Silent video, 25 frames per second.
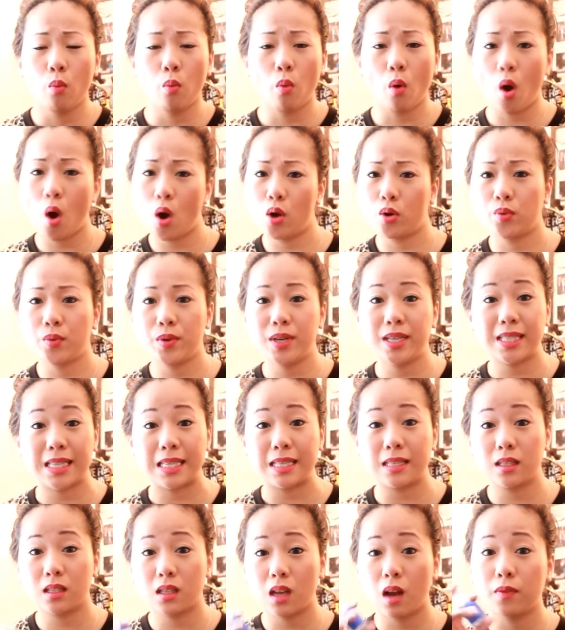Walgreens
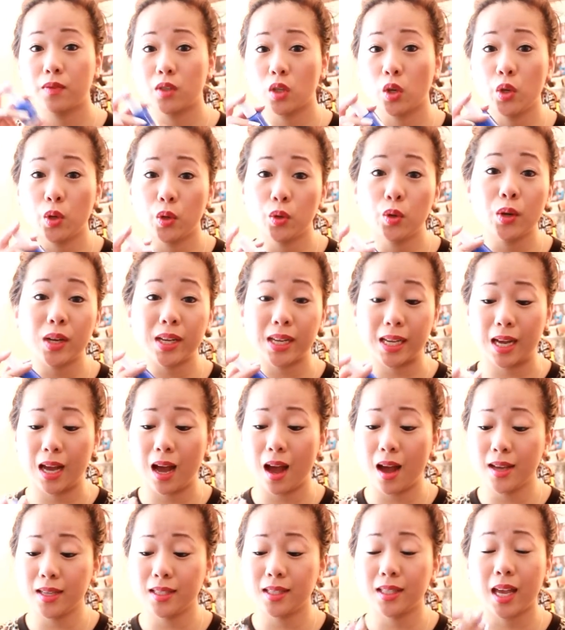and stuff, so you
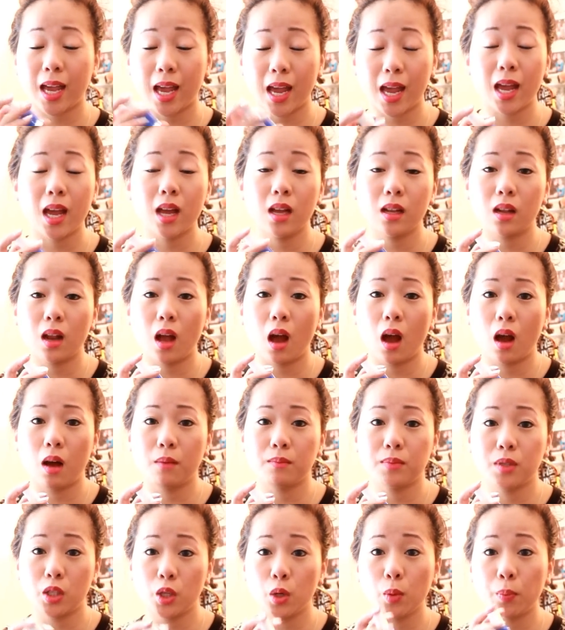guys can't
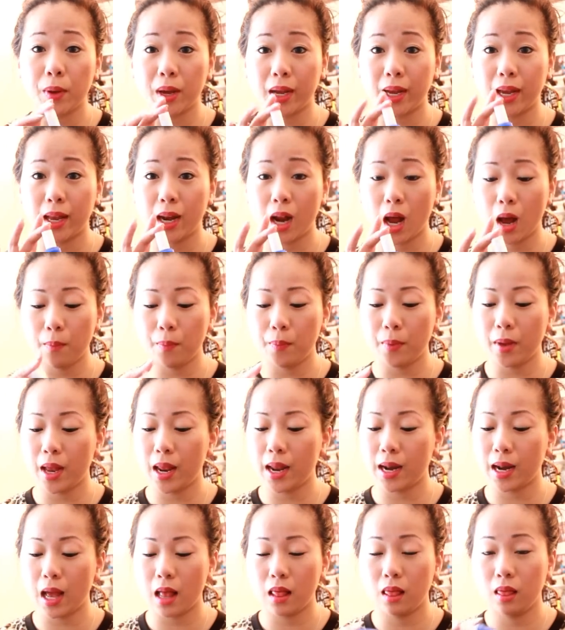still pick it up,
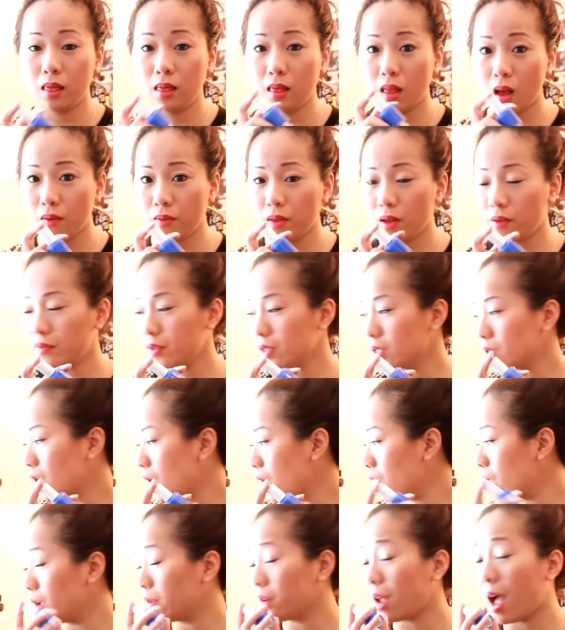and I love this
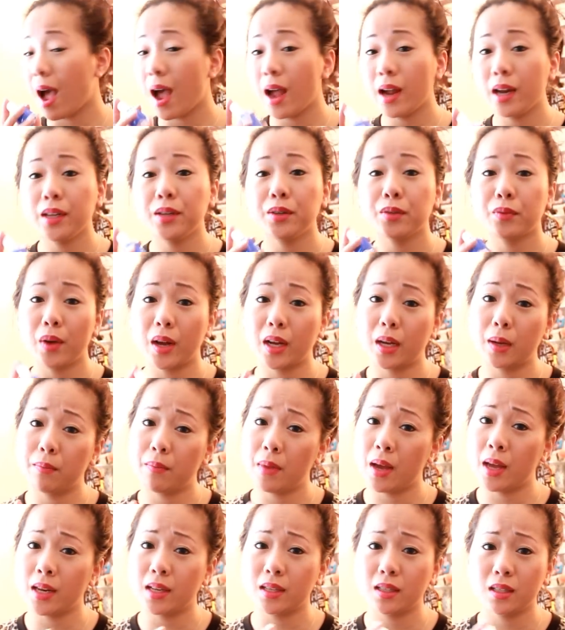color. I highly
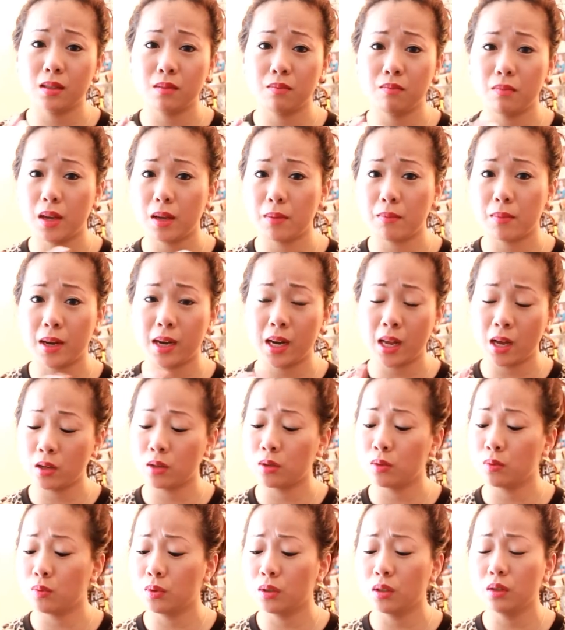recommend it. Just make my
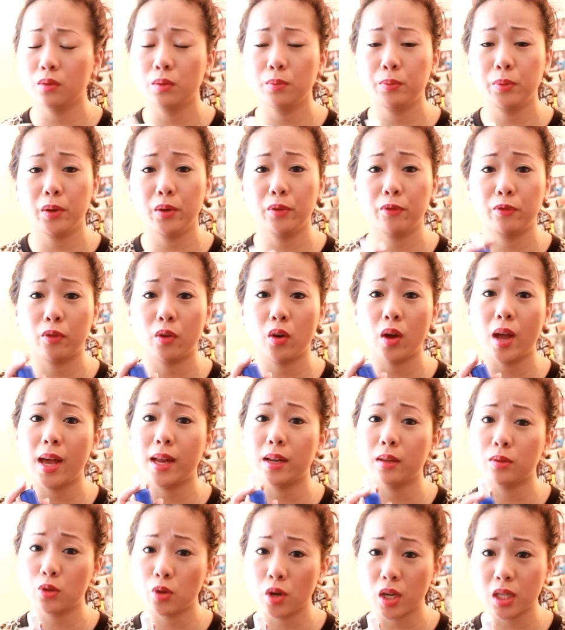nails really beautiful,
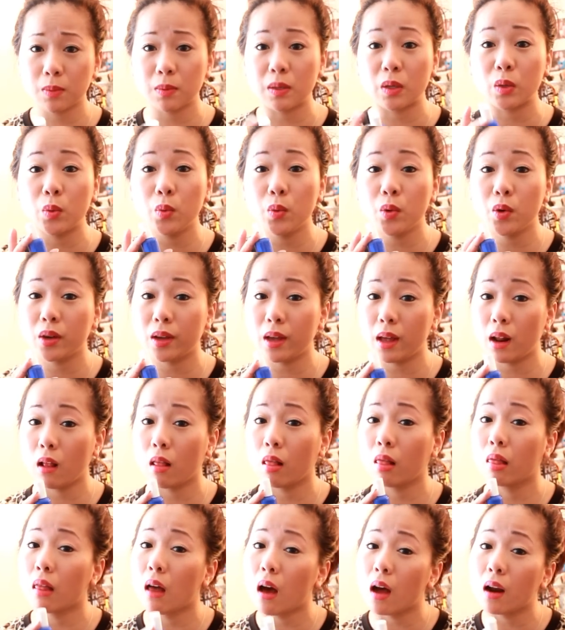and trust me, you will get
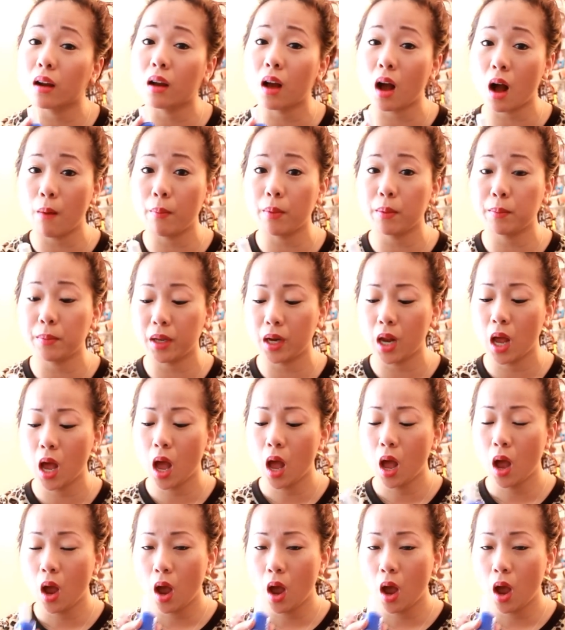a lot of compliment